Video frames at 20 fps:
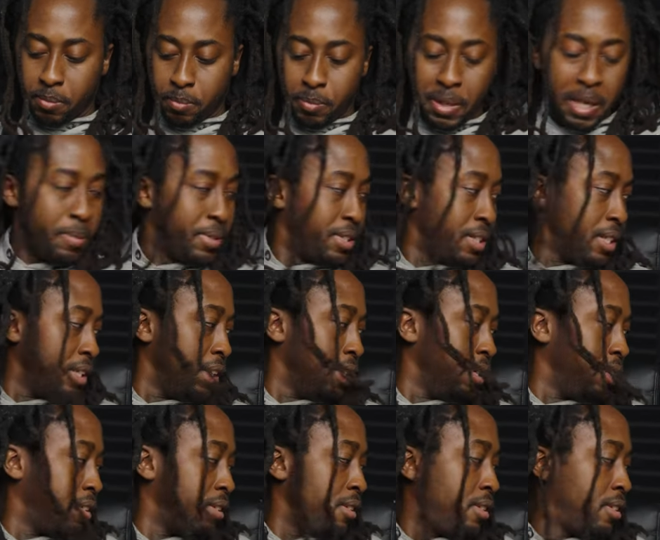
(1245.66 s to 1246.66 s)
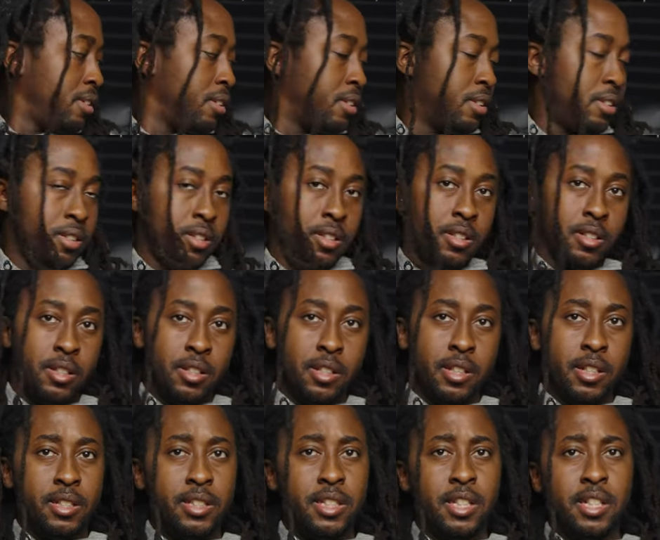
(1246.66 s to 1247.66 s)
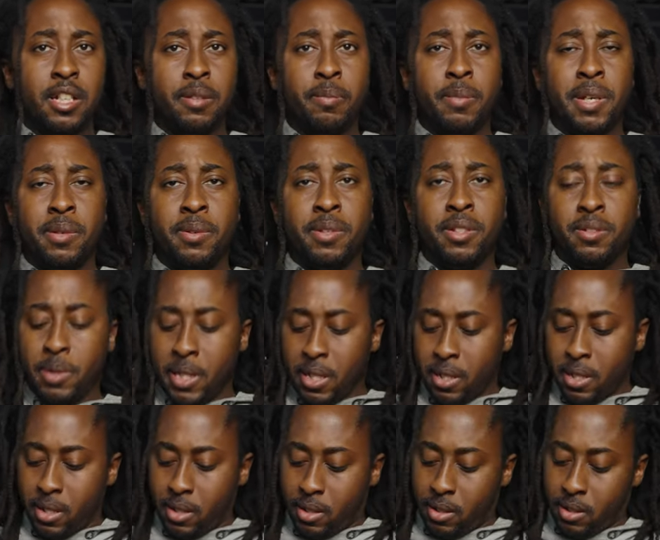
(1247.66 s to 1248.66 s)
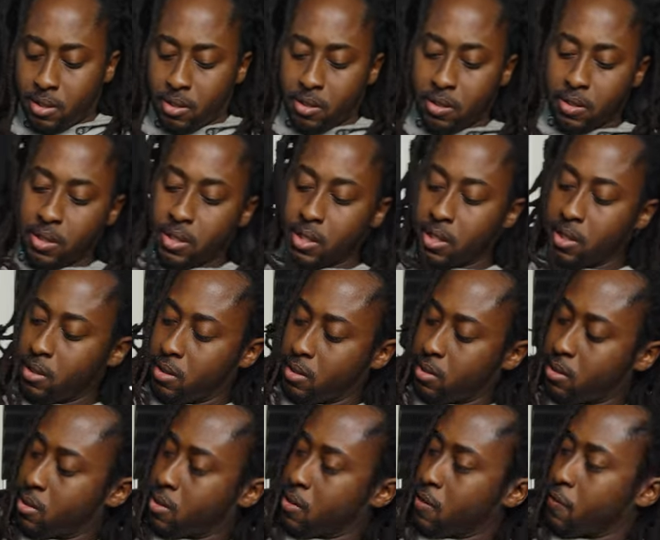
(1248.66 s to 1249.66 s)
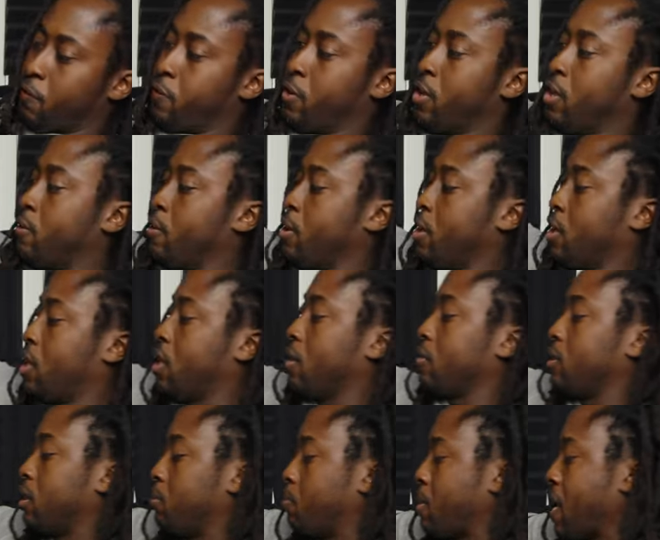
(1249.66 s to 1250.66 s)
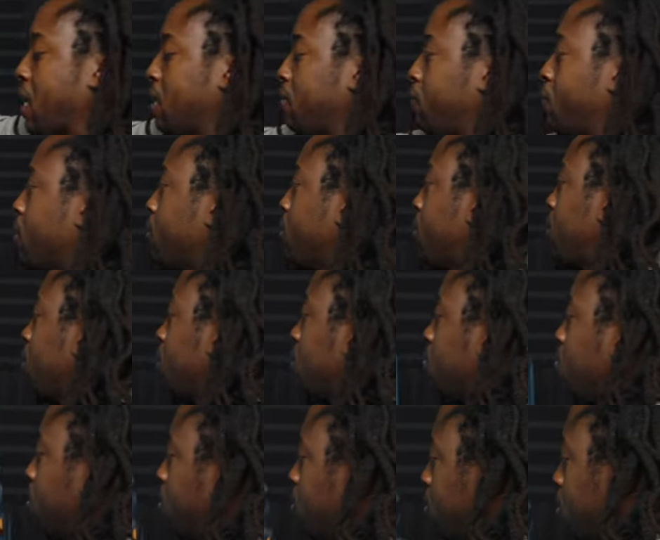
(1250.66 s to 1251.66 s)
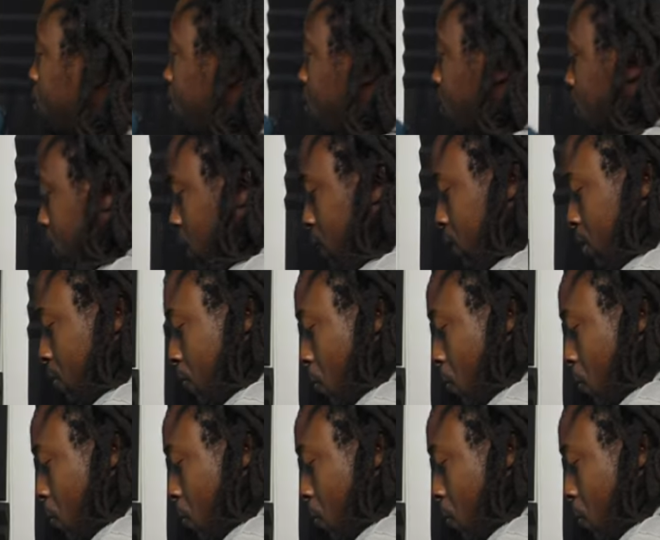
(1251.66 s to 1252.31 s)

Baby's in there. It's in there, baby. It's in there. You know what I mean? Feel real comfy. This bad is very comfy. Things a